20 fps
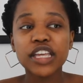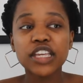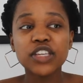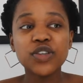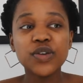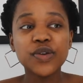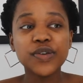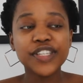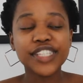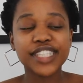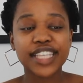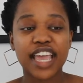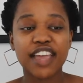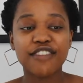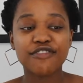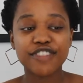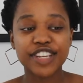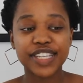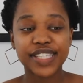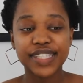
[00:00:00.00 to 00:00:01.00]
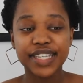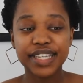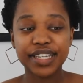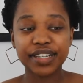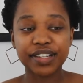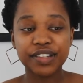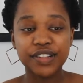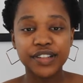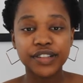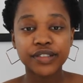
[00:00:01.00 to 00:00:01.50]
use every
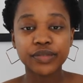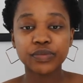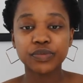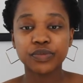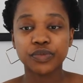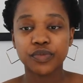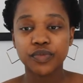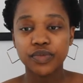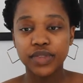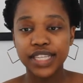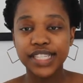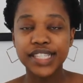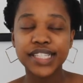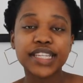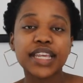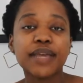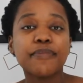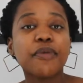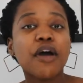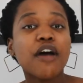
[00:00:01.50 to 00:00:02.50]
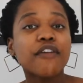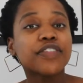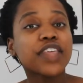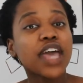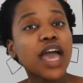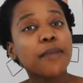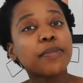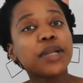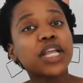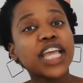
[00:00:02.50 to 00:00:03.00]
single step of
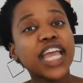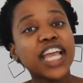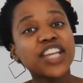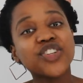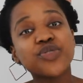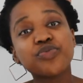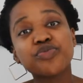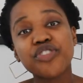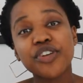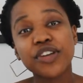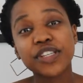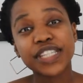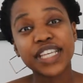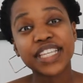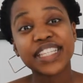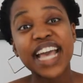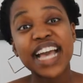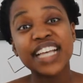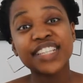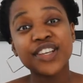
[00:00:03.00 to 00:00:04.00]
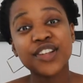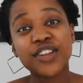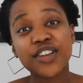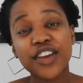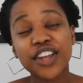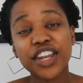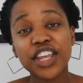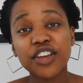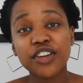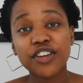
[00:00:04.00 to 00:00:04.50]
the application process as a
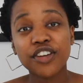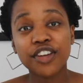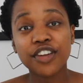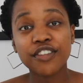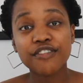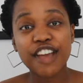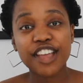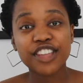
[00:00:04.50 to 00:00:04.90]
learning curve